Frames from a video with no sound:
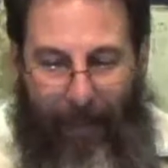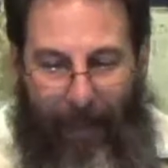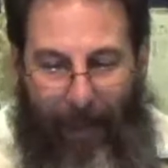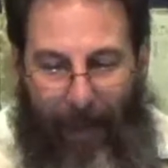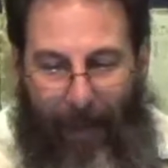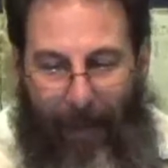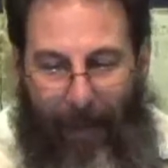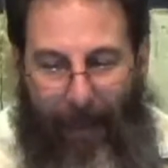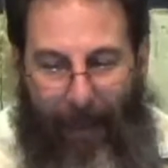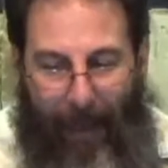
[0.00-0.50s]
of
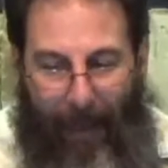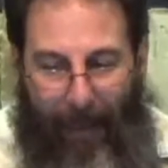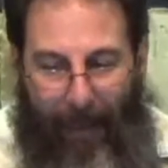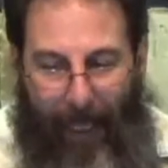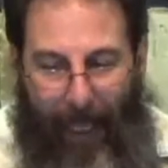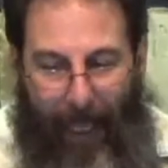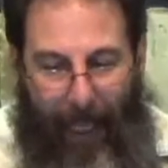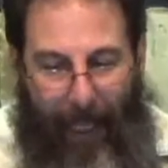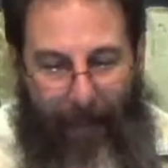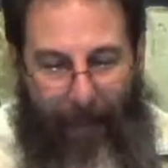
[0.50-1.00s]
Jehovah your
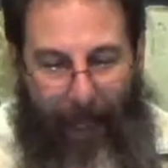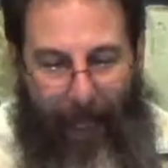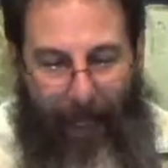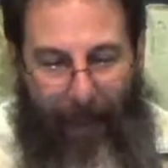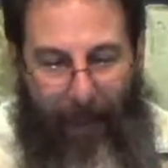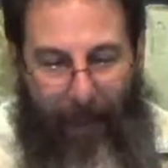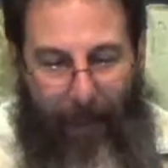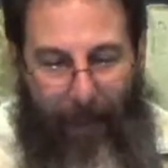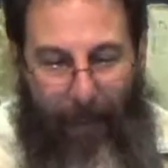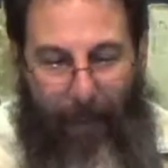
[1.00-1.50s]
Elohim,
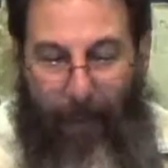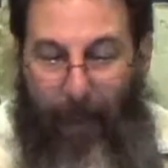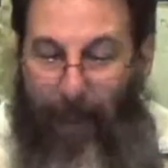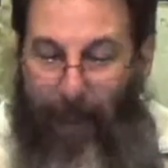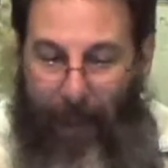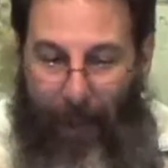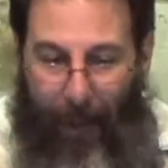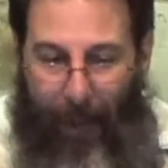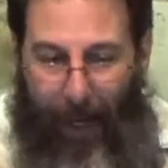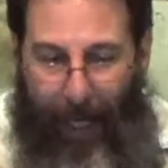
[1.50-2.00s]
and you will
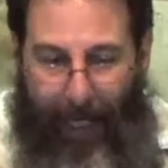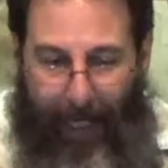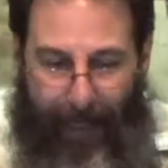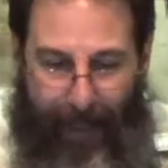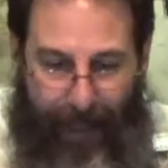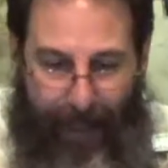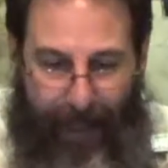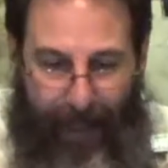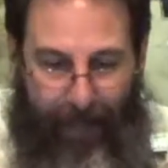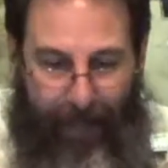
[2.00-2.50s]

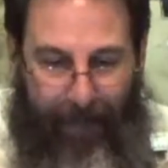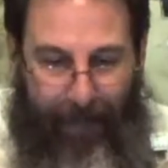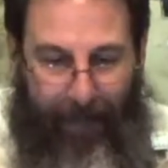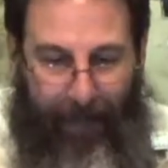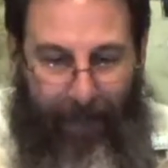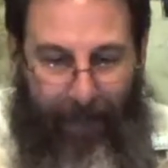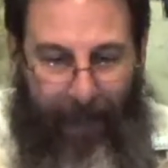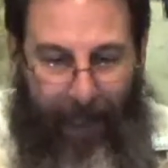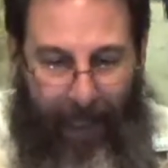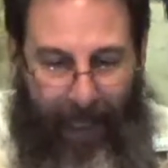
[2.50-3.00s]
rejoice
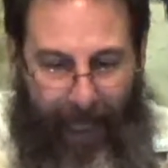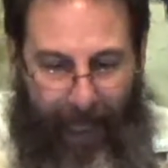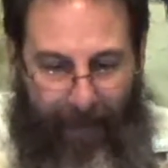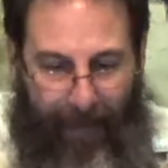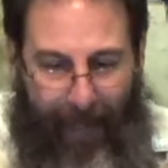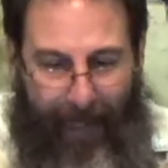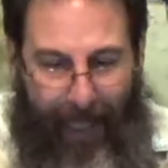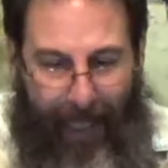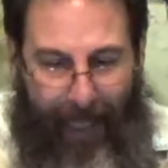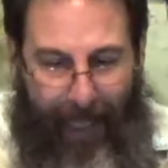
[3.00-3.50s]
in
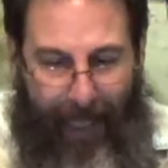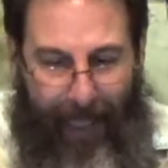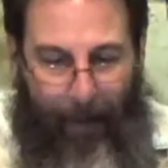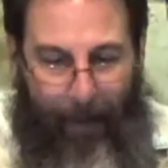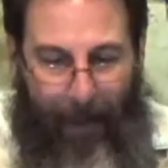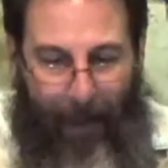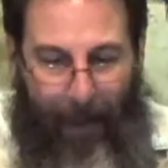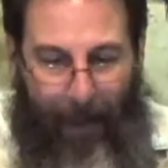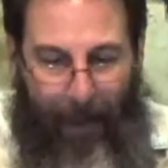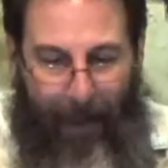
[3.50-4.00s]
everything
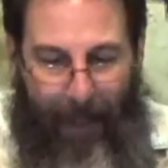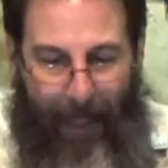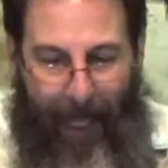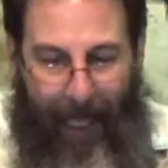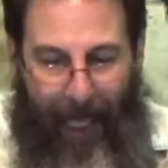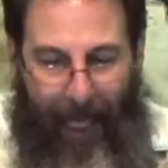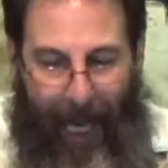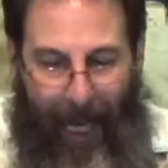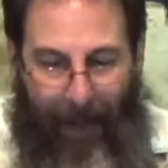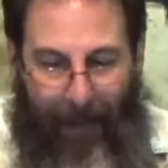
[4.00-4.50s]
you
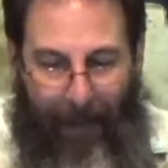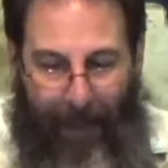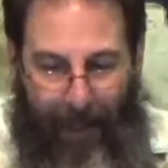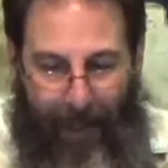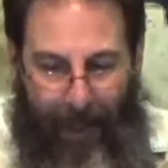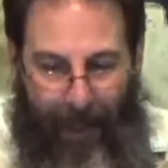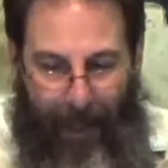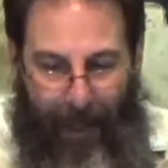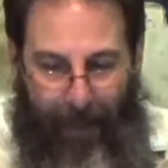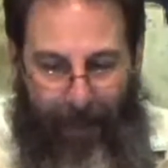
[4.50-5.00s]
set out to
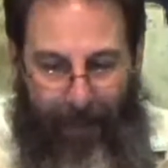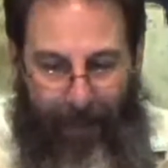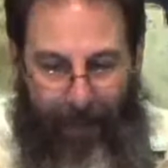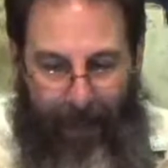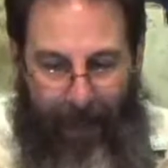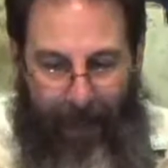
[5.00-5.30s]
do,